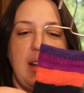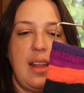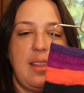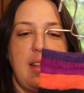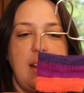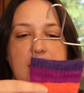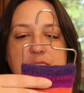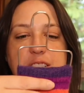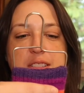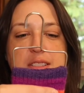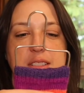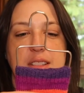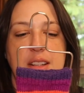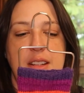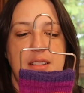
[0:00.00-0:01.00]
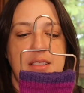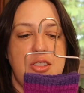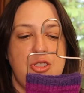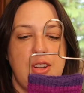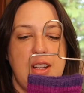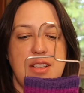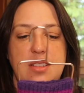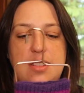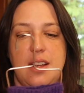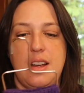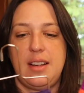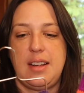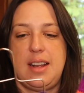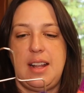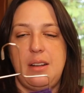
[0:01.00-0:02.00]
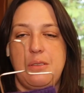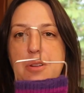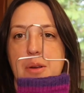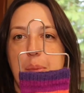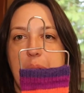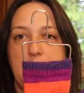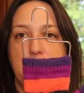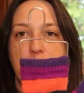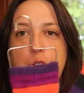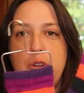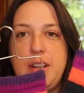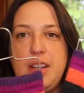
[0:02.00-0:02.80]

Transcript: and then I just did straight stockinette for about 4